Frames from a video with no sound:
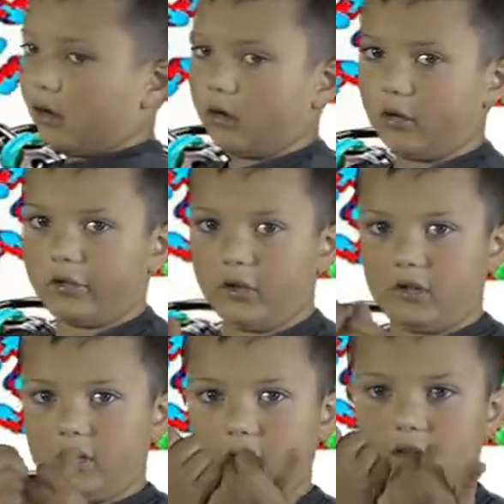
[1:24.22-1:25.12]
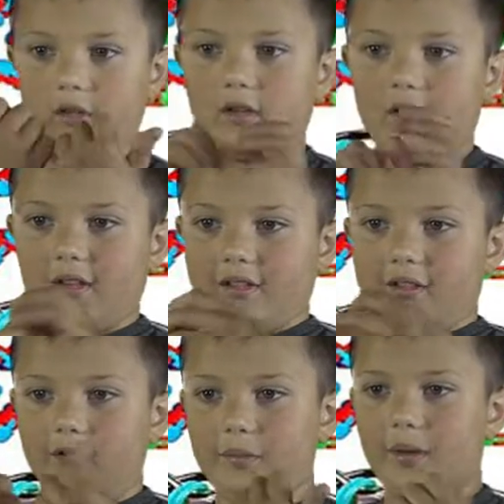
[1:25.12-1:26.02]
are things that
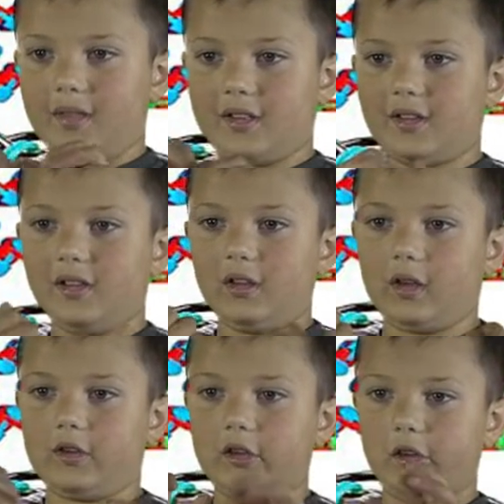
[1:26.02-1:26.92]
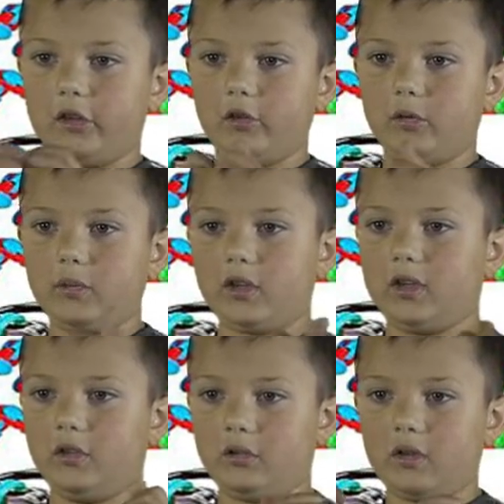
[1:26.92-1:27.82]
are basically like cubes
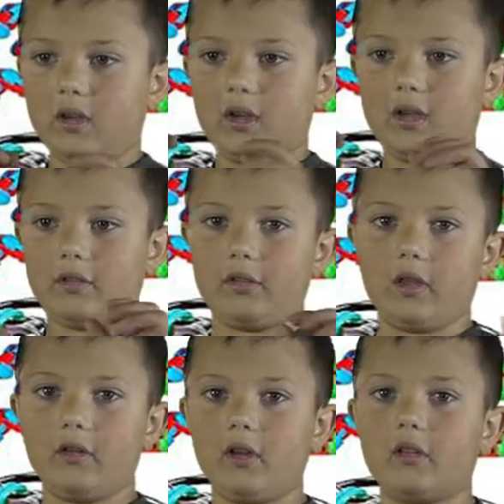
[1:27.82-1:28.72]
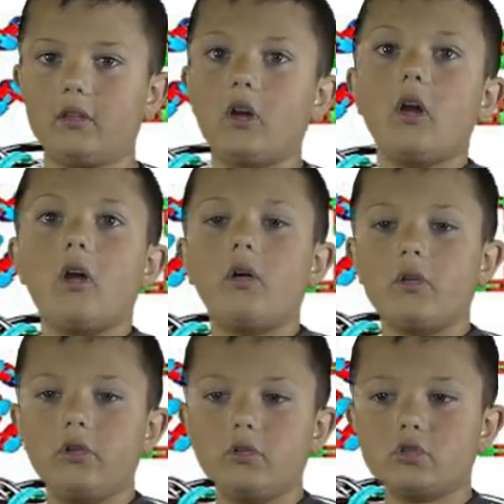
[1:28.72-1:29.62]
and you, there is
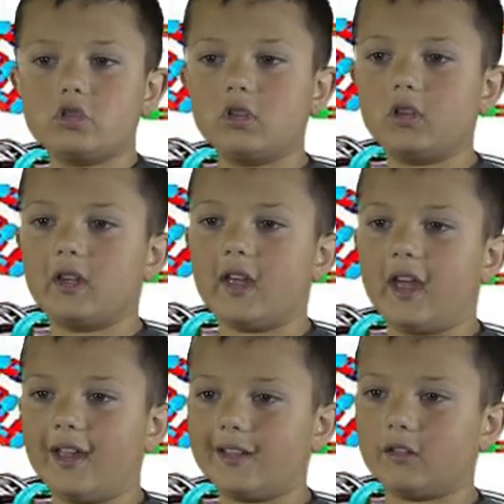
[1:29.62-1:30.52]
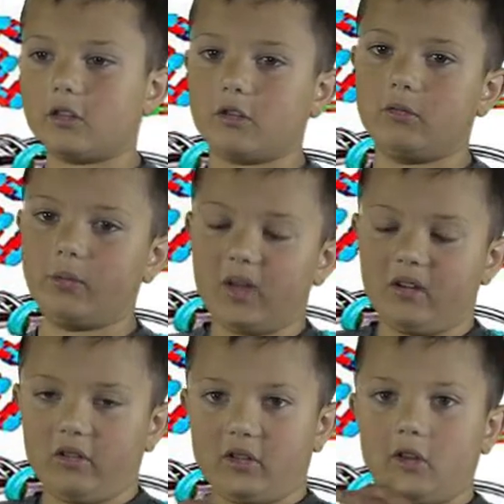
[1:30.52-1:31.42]
usually eight
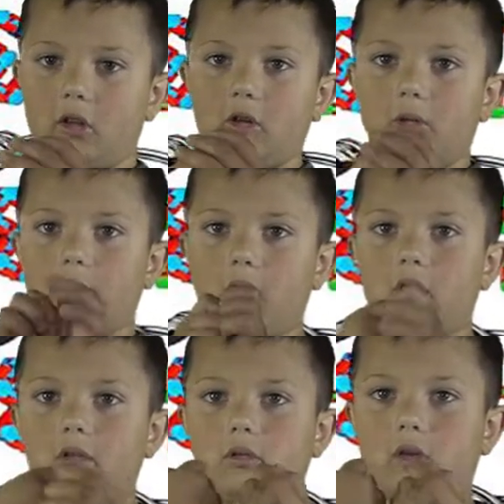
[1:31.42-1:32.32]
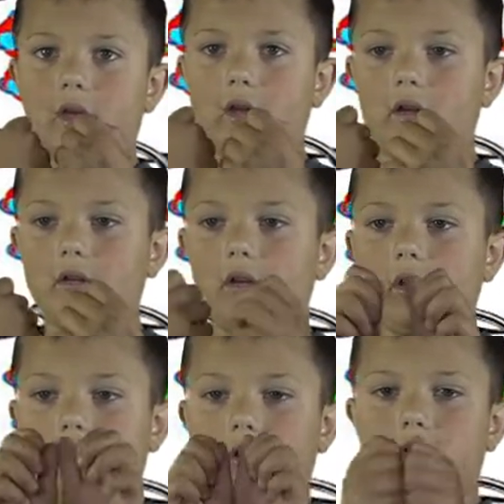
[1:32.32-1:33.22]
squares where you can
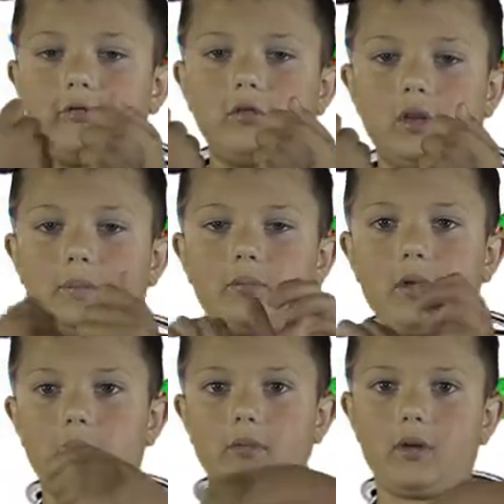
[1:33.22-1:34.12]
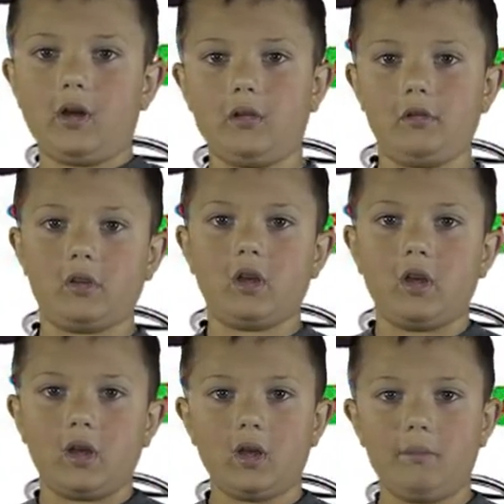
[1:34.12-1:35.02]
flip them around
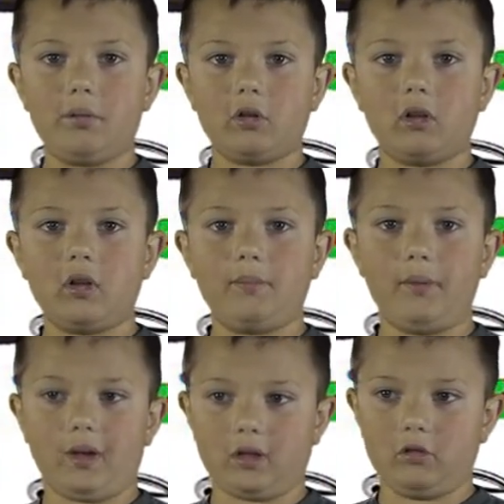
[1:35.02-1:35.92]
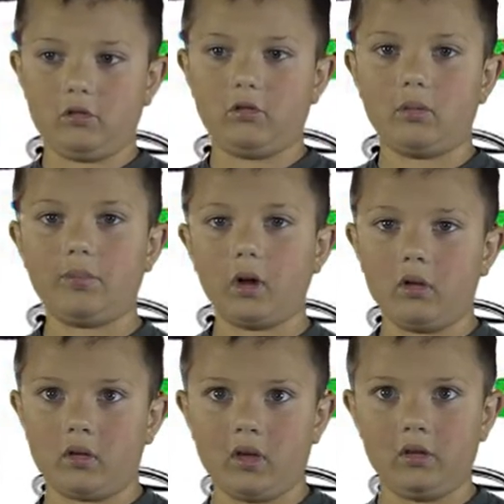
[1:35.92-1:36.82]
and put it back into a
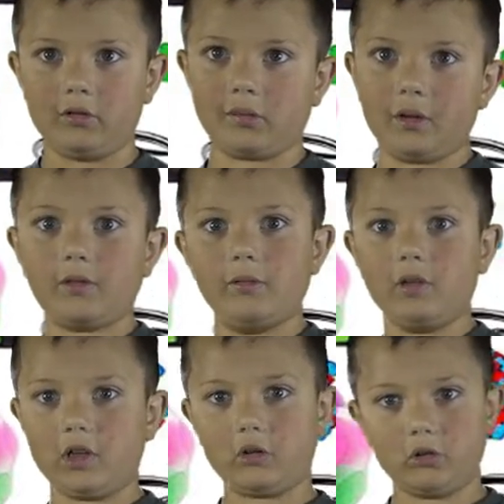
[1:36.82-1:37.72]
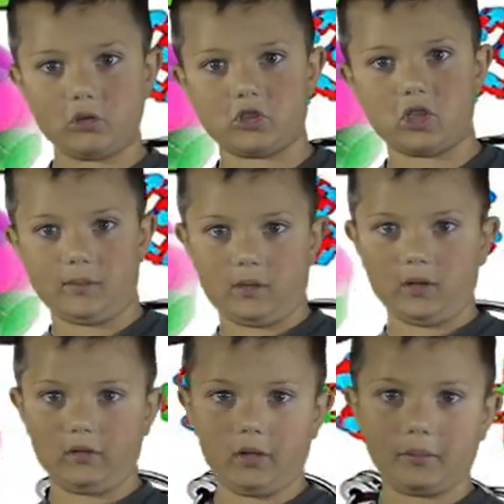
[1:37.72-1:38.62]
ball again. You can make really cool shapes
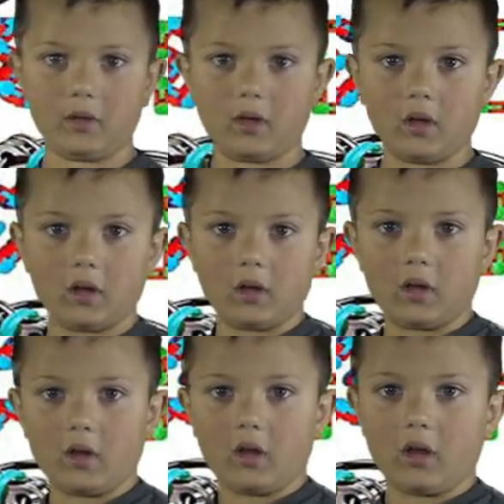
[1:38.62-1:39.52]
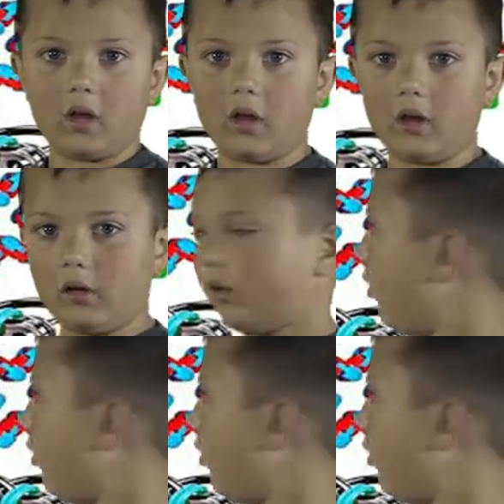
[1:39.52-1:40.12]
out of them. And